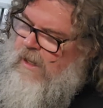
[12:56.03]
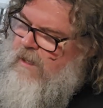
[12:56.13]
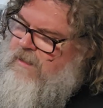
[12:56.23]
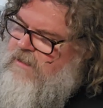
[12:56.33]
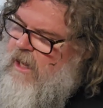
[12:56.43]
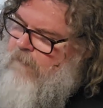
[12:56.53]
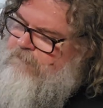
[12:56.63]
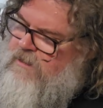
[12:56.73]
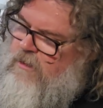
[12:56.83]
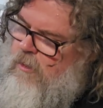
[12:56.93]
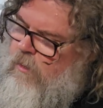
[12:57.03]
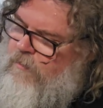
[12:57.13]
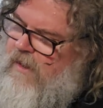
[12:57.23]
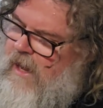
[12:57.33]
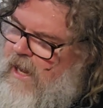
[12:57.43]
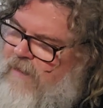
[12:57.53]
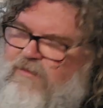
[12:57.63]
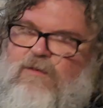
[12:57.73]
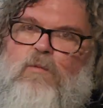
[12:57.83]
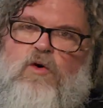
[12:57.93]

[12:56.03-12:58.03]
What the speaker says: And this album is called The Harvest